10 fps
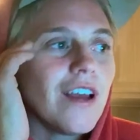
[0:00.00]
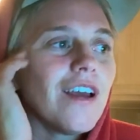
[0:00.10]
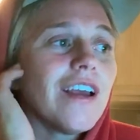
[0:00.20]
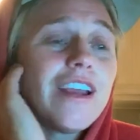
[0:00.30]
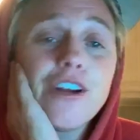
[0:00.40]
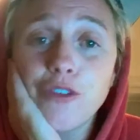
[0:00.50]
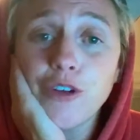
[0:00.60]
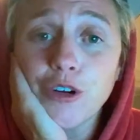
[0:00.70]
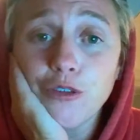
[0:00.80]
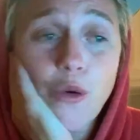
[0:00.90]
Here,
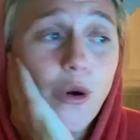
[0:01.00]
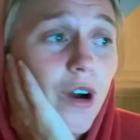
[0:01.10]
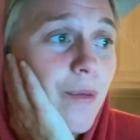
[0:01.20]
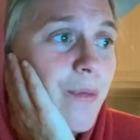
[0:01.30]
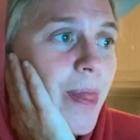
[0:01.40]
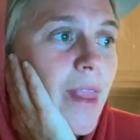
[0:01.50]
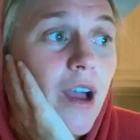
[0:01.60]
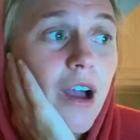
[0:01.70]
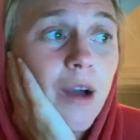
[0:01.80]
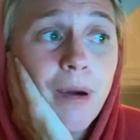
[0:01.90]
footer 4.
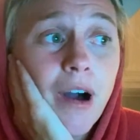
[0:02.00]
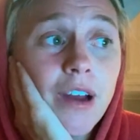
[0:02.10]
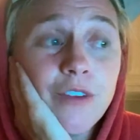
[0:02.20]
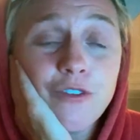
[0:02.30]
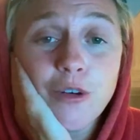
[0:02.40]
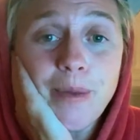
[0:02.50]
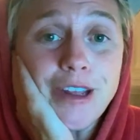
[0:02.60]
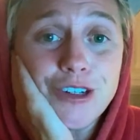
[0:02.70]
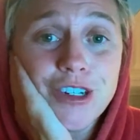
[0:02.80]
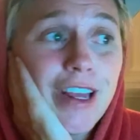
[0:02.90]
Upon
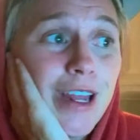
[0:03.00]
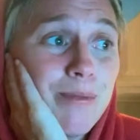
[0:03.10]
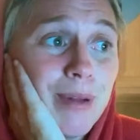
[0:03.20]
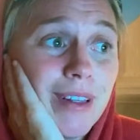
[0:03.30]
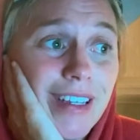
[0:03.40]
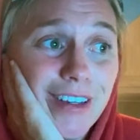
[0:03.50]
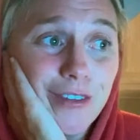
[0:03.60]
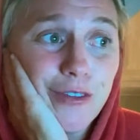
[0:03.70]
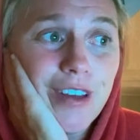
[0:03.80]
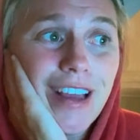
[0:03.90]
information and
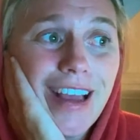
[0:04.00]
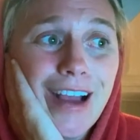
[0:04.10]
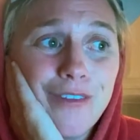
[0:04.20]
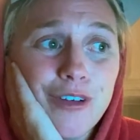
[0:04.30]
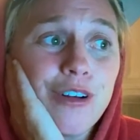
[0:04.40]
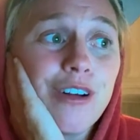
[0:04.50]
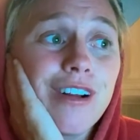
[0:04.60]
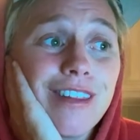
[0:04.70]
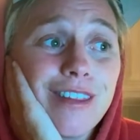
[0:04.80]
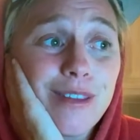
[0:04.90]
belief, after
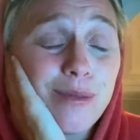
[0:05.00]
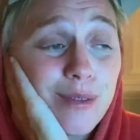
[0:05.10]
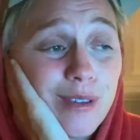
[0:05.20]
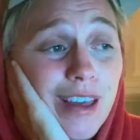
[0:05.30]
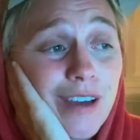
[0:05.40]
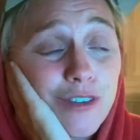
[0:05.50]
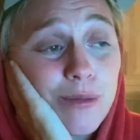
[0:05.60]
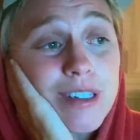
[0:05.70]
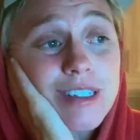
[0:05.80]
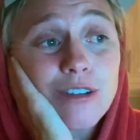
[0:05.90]

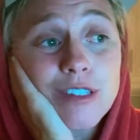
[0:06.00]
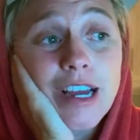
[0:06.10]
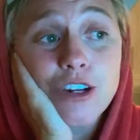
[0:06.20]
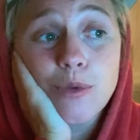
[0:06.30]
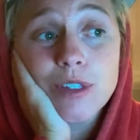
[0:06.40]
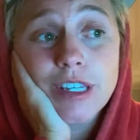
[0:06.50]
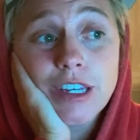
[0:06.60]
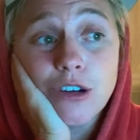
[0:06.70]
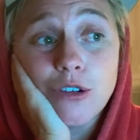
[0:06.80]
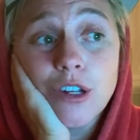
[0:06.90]
Miss Del Tondo was
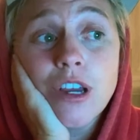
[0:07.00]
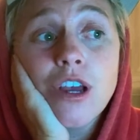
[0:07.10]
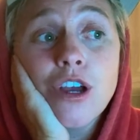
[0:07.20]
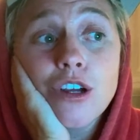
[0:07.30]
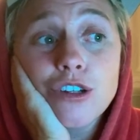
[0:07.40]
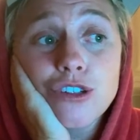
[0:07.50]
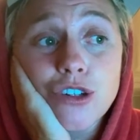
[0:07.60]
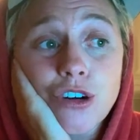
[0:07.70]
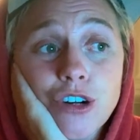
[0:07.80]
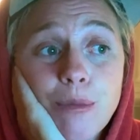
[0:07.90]
killed,
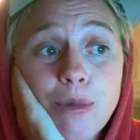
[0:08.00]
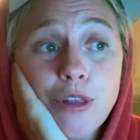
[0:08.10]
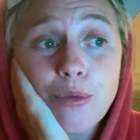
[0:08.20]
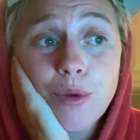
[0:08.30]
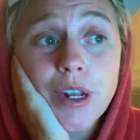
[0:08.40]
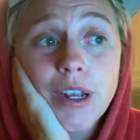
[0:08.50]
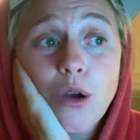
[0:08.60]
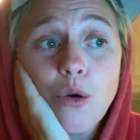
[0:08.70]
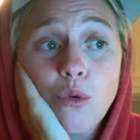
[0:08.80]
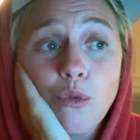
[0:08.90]
juror number 3
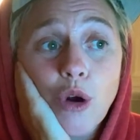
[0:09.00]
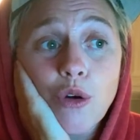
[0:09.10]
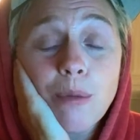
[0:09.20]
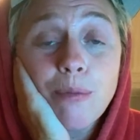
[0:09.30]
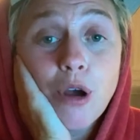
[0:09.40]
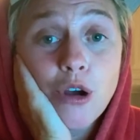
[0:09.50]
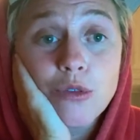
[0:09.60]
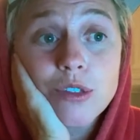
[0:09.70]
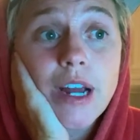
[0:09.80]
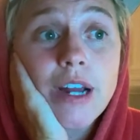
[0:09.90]
wrote a
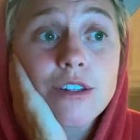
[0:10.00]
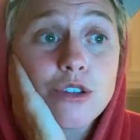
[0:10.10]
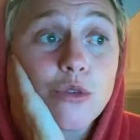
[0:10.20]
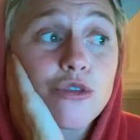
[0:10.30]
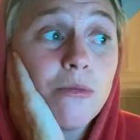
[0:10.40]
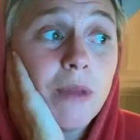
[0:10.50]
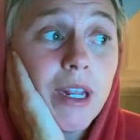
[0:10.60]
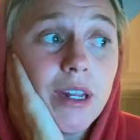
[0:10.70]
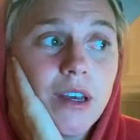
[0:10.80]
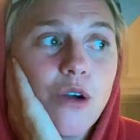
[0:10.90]
post on social
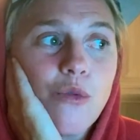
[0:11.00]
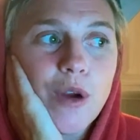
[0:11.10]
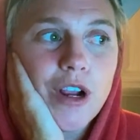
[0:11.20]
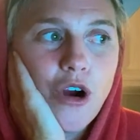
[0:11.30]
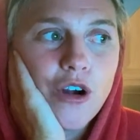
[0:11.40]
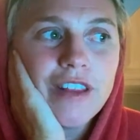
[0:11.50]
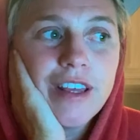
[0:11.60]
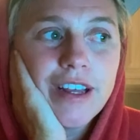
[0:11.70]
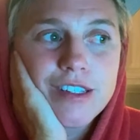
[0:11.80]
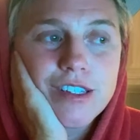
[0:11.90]
media regarding the
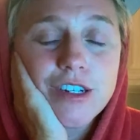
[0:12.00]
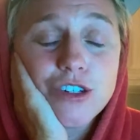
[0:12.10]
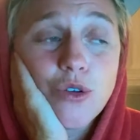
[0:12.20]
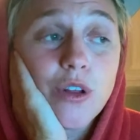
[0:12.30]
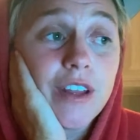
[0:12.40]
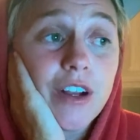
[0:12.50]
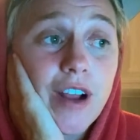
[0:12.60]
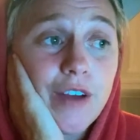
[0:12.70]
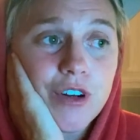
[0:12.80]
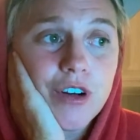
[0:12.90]
incident shortly
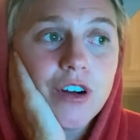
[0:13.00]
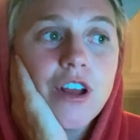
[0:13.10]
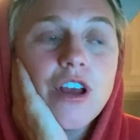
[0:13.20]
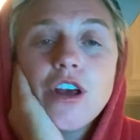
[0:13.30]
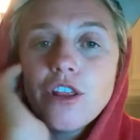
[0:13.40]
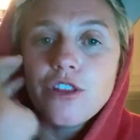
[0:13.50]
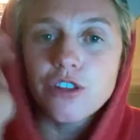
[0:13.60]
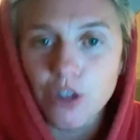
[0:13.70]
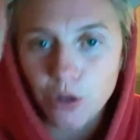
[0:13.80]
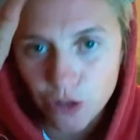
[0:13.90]
thereafter. The
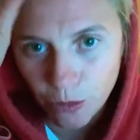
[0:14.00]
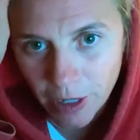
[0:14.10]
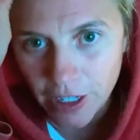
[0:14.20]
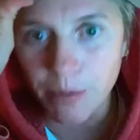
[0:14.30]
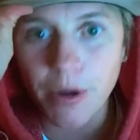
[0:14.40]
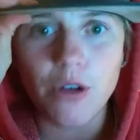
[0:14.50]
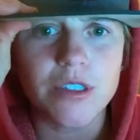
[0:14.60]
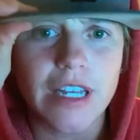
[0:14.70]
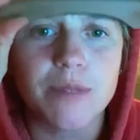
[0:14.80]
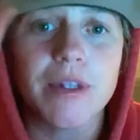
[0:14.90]
social media
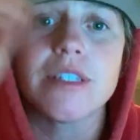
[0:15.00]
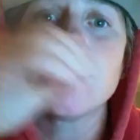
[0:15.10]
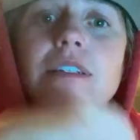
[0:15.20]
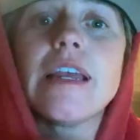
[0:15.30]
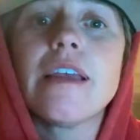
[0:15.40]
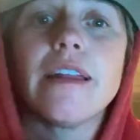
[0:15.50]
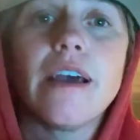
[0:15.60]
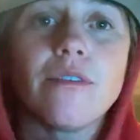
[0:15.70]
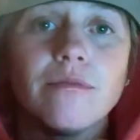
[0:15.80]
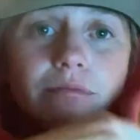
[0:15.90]
post has been since taken down.